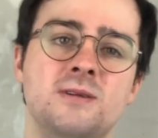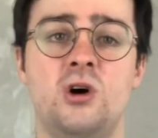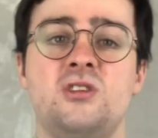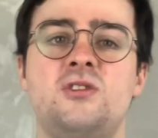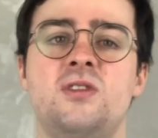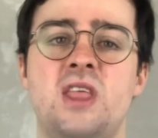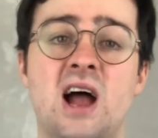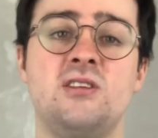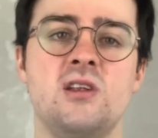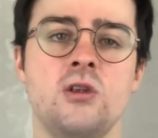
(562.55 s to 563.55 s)
But
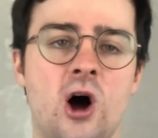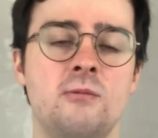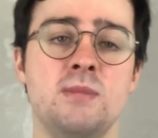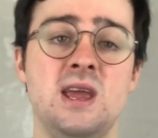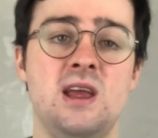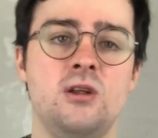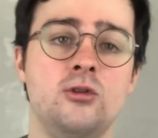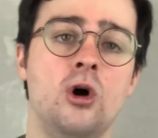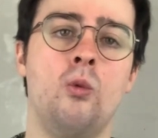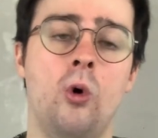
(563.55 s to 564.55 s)
that did not
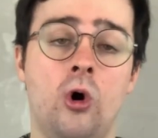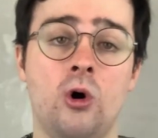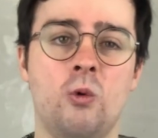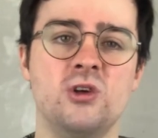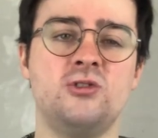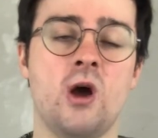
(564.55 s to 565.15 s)
mean the war was